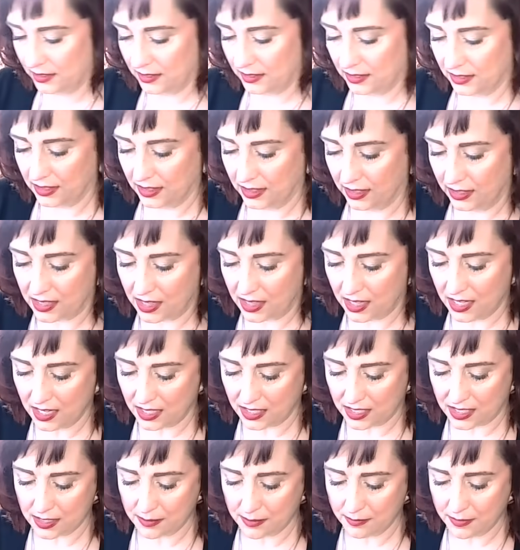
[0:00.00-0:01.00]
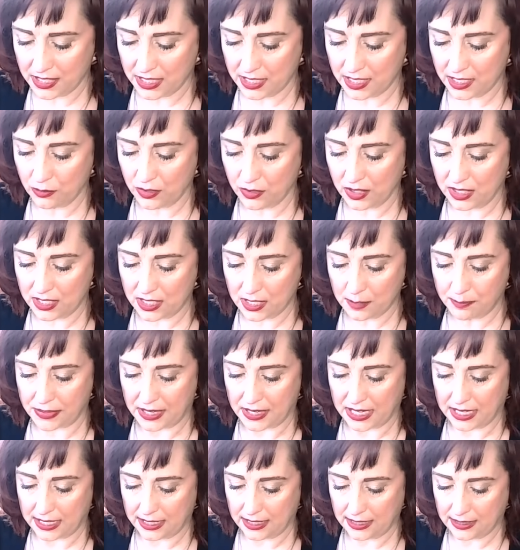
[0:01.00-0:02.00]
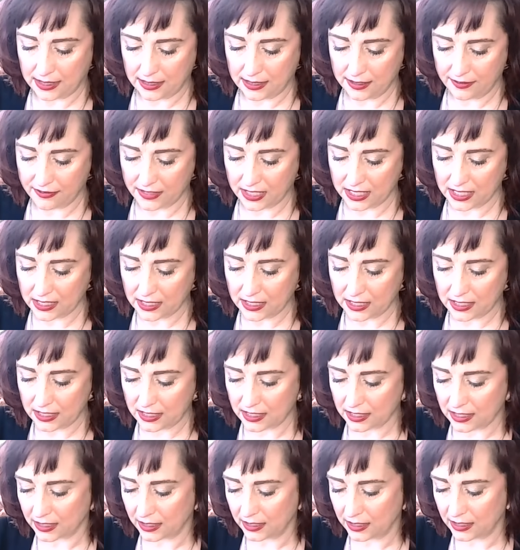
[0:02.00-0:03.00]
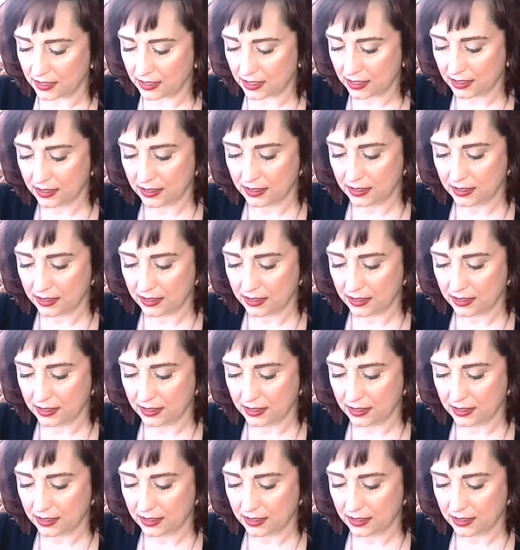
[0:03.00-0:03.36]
And I think somebody wants a part of it.